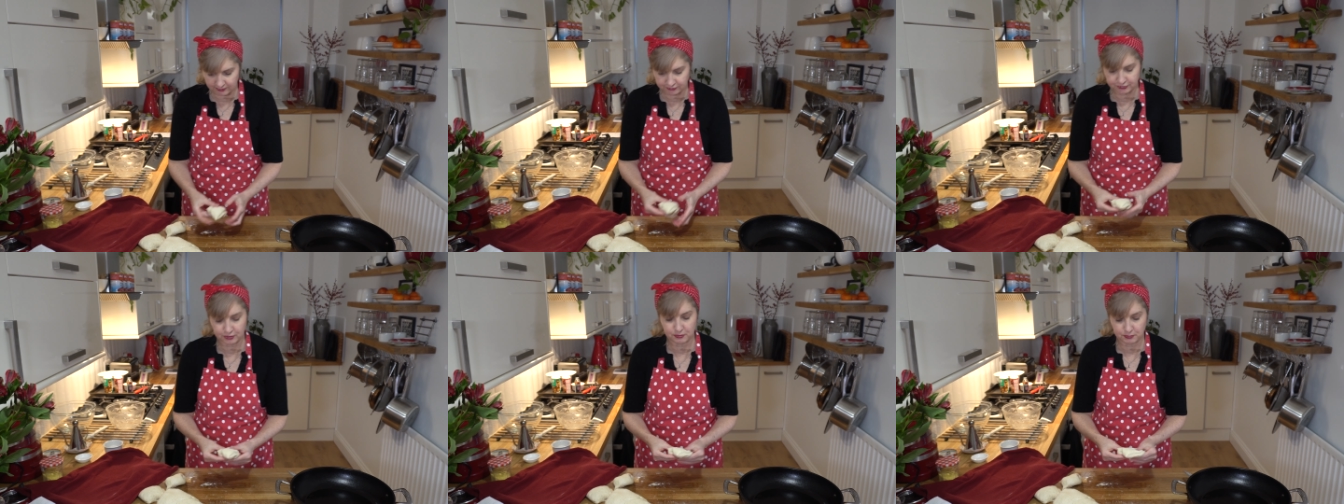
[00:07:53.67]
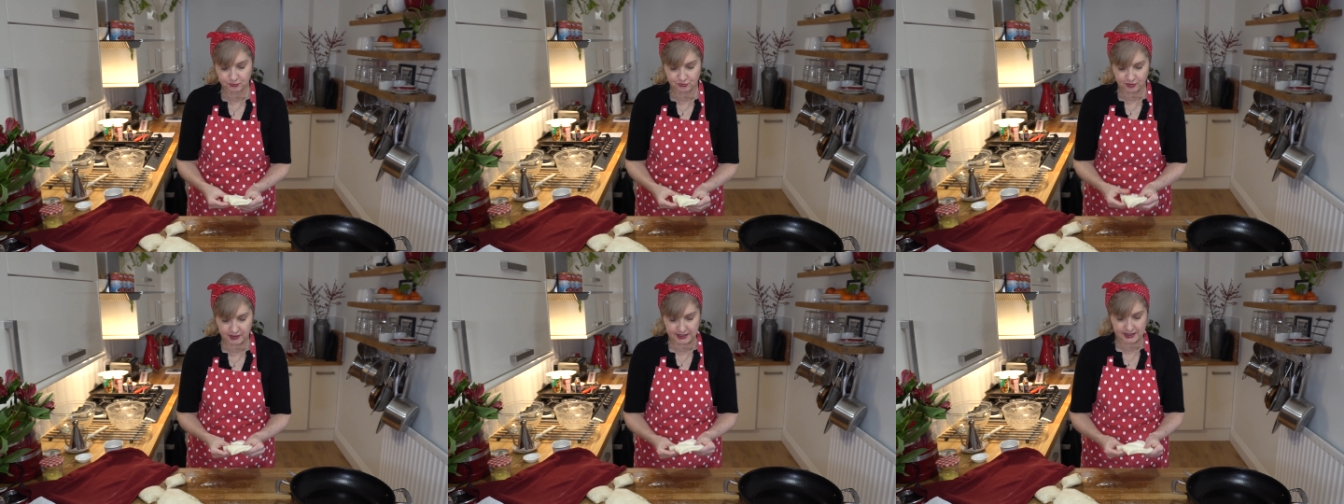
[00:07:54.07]
the dough will
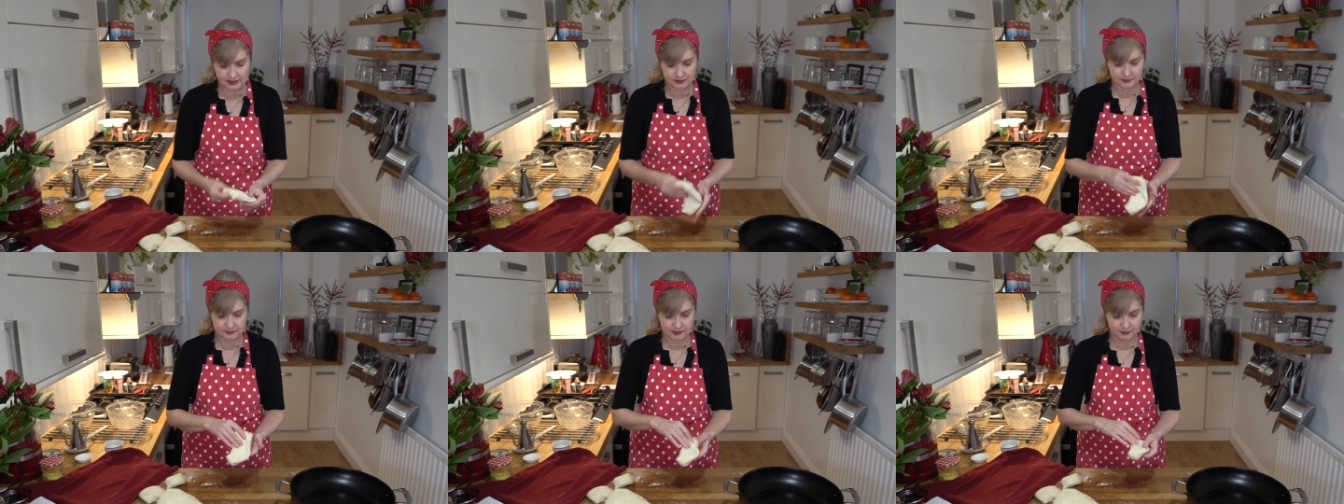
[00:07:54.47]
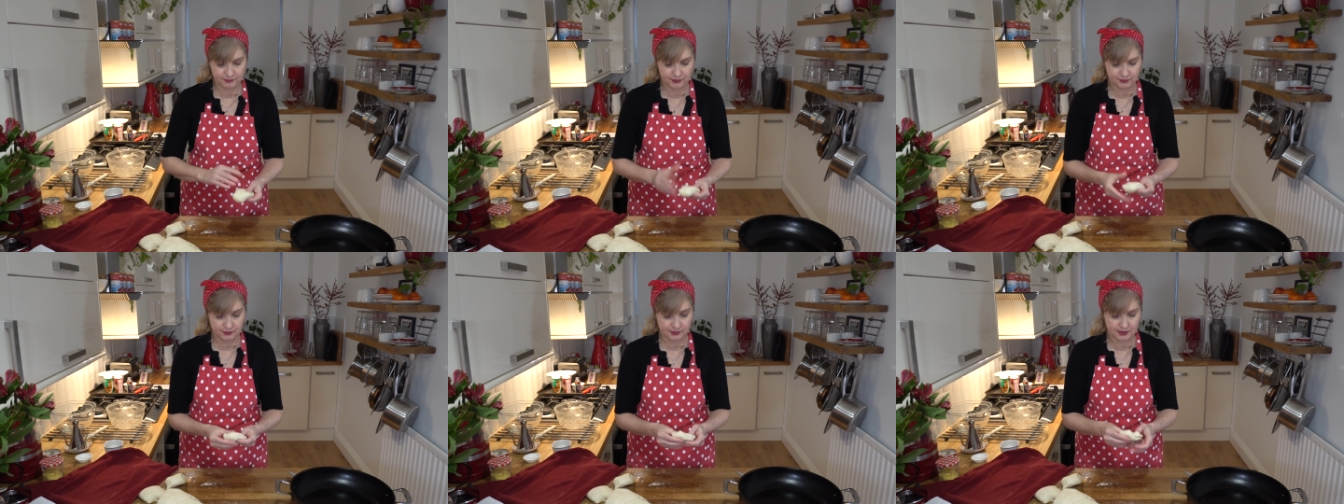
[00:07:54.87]
dry out if
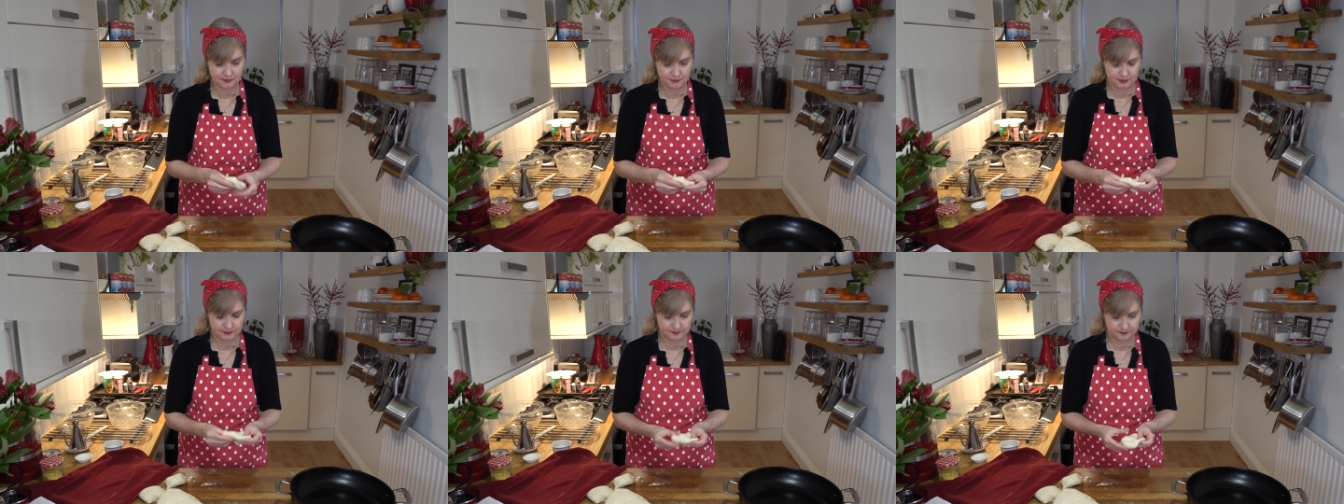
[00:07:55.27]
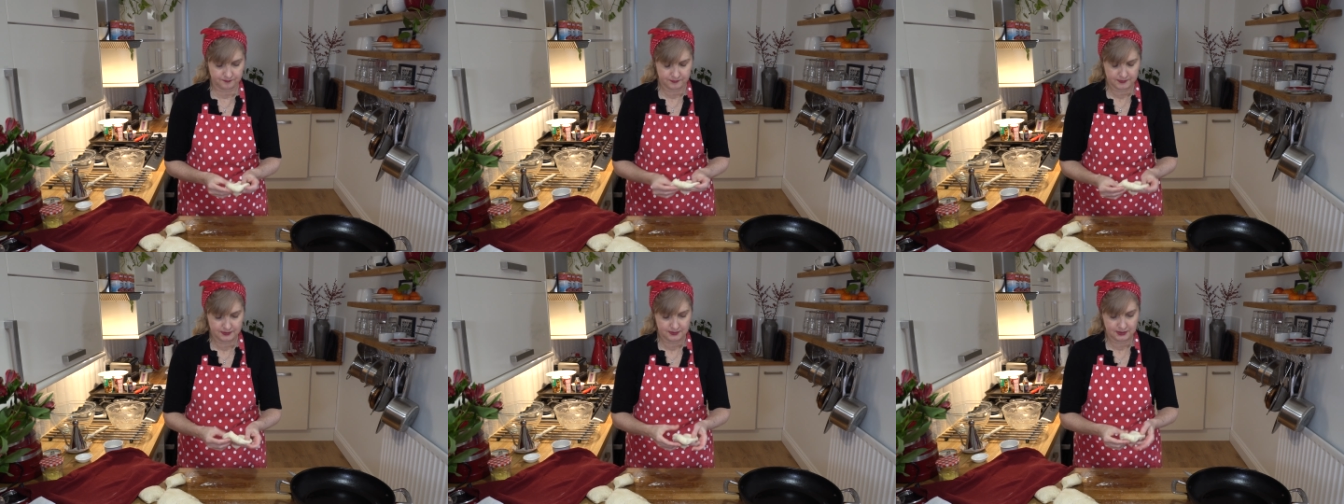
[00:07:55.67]
you don't cover it.
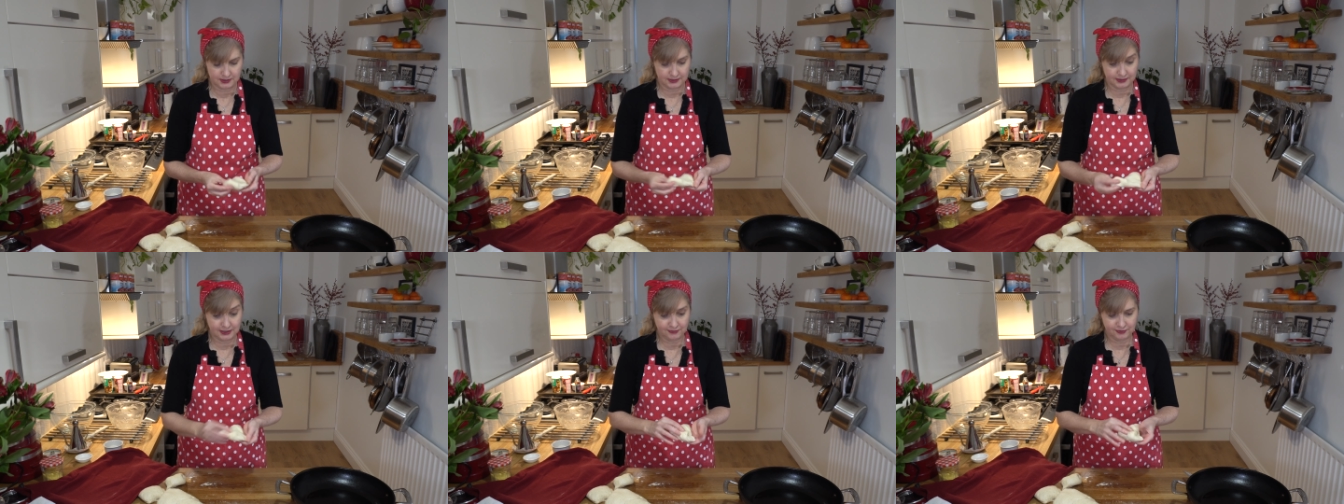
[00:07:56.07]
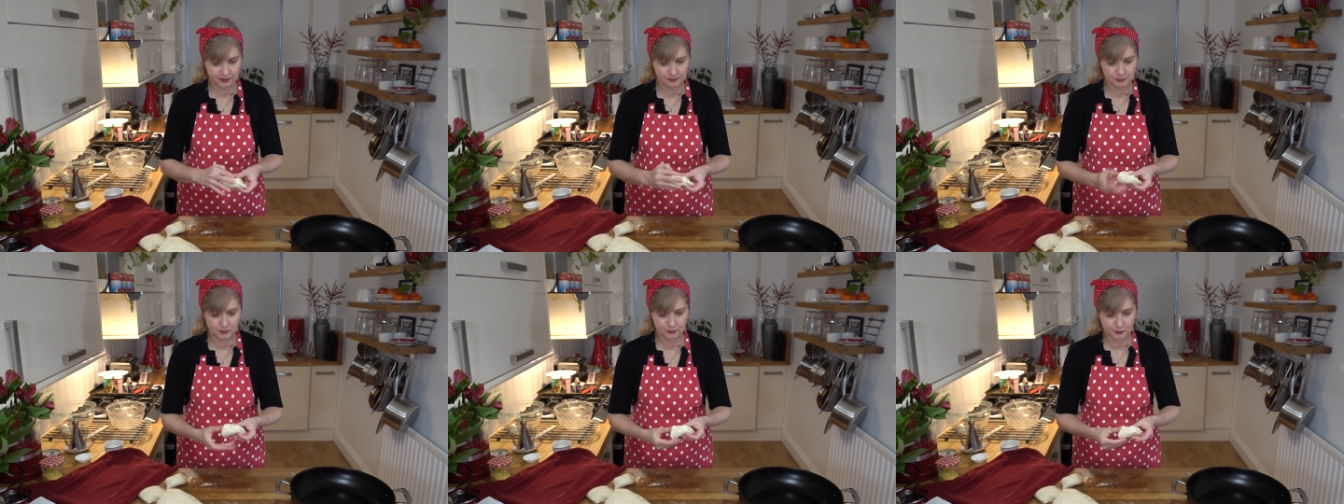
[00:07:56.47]
And I need to
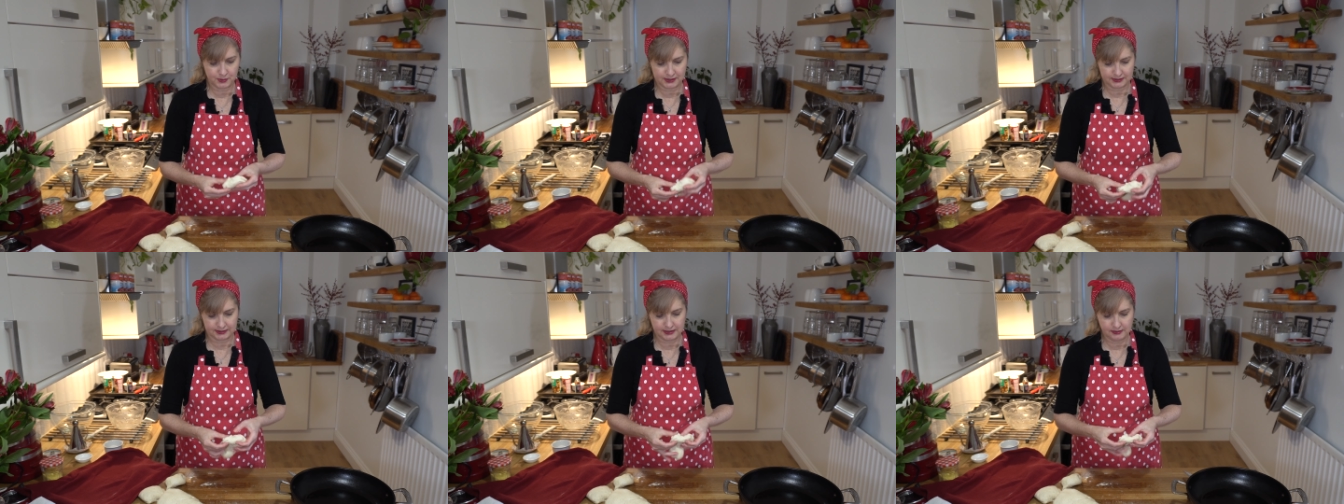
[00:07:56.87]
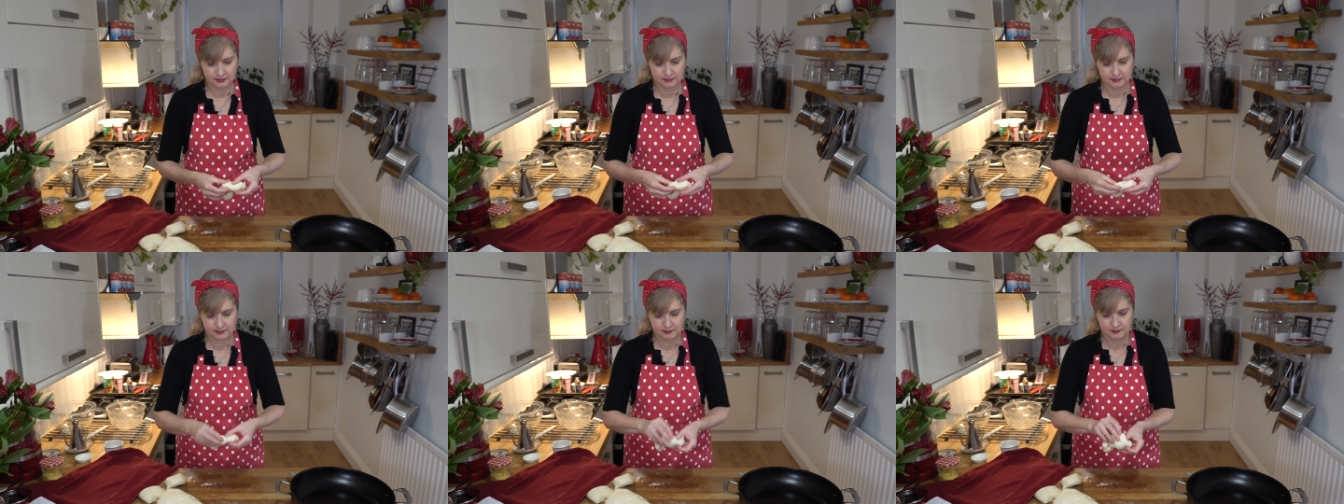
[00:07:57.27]
move quickly
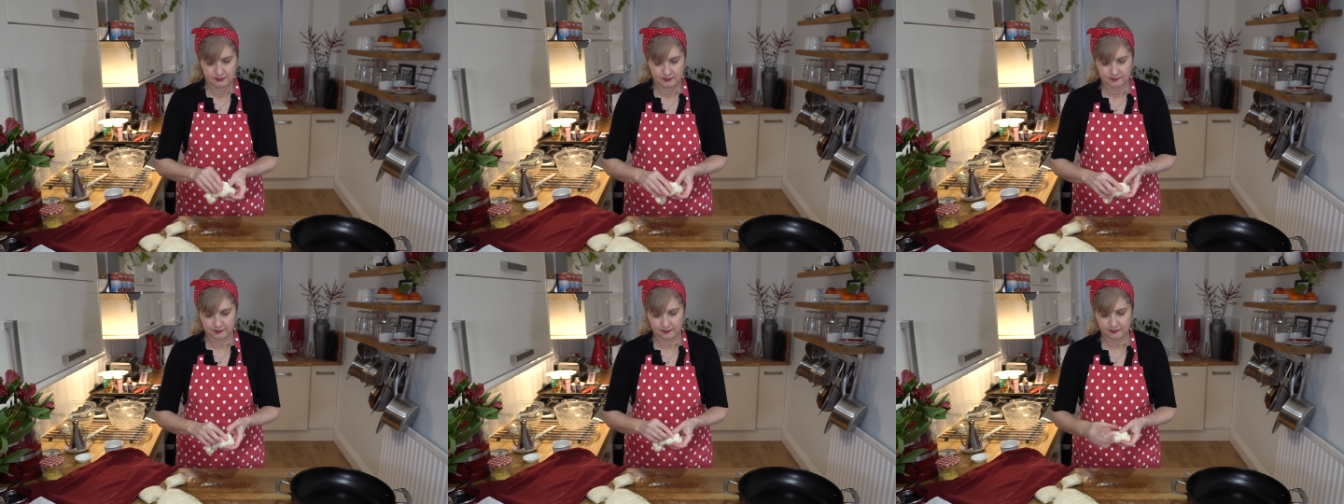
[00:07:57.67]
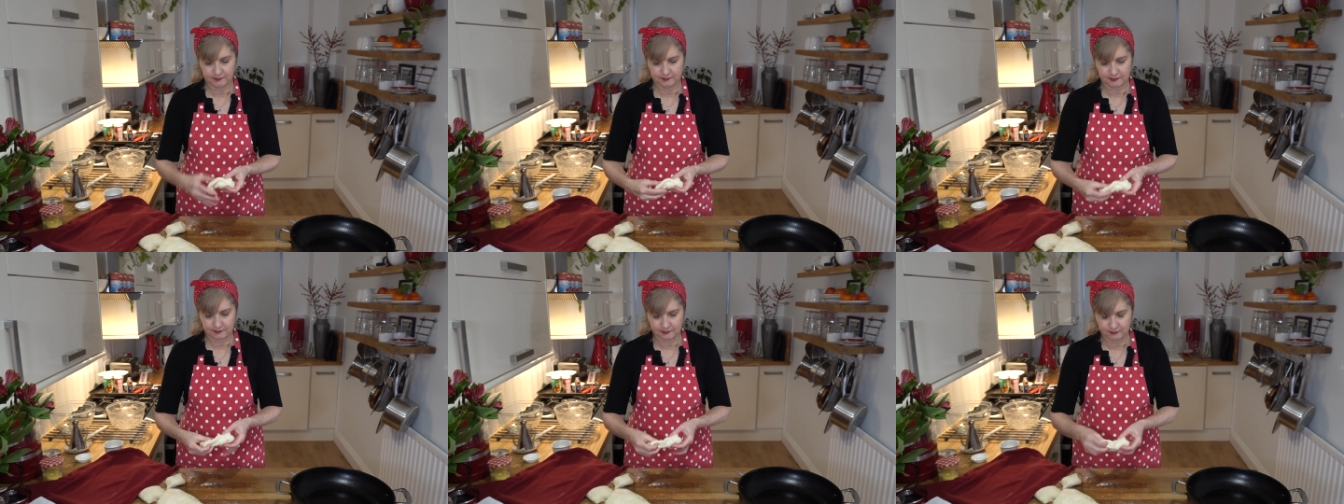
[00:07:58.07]
so this
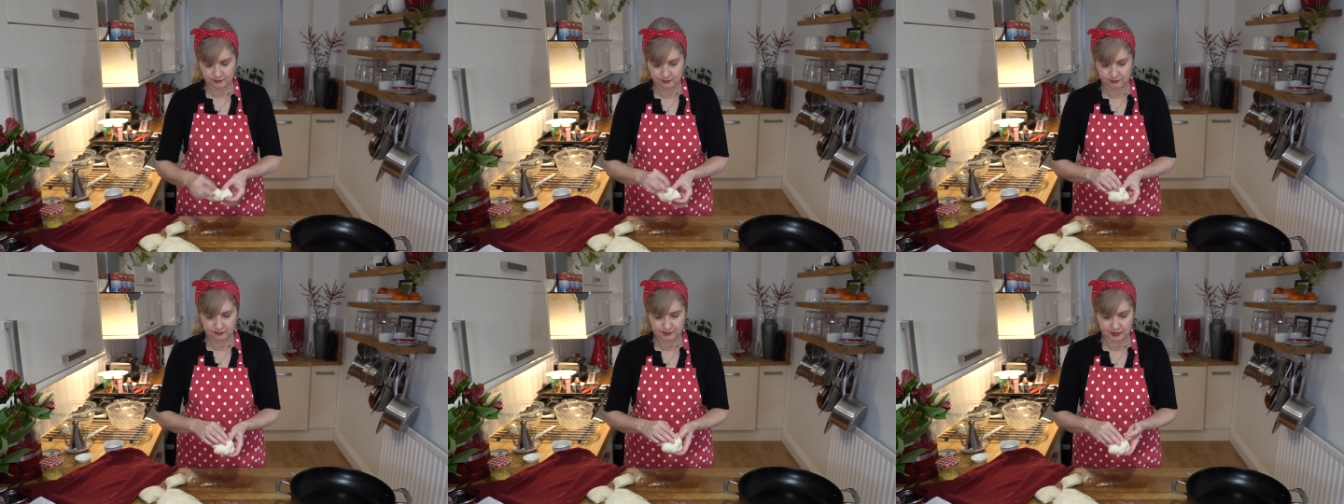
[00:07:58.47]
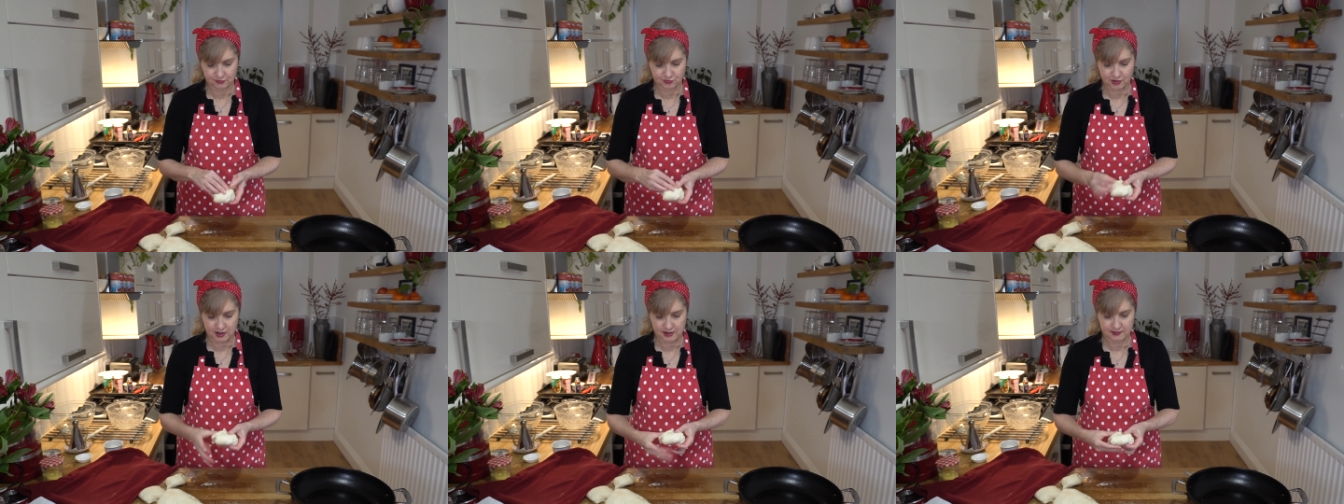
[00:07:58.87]
doesn't all get
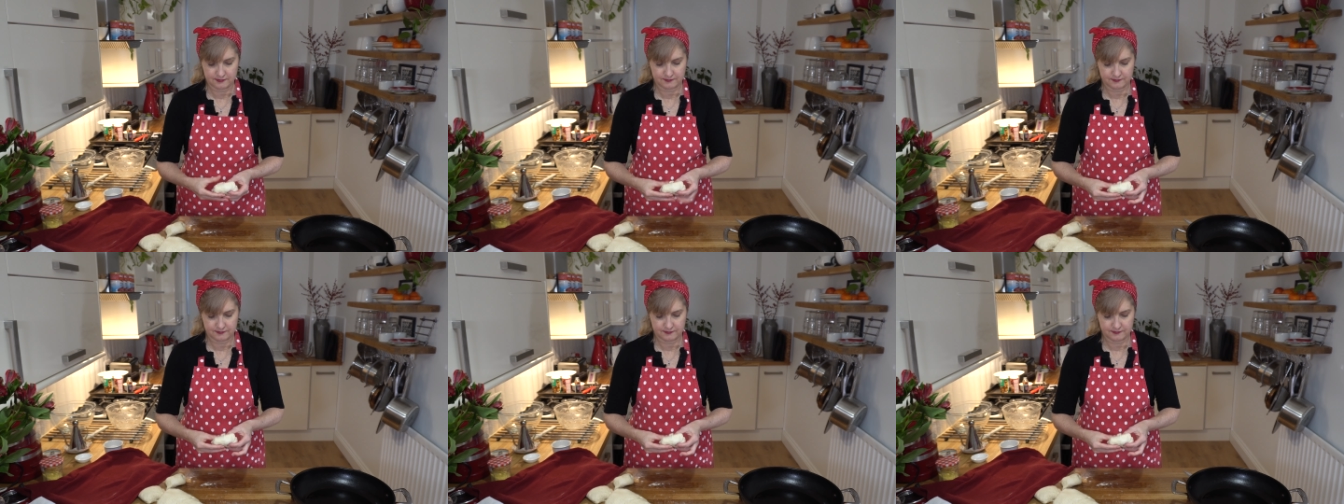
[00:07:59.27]
dry.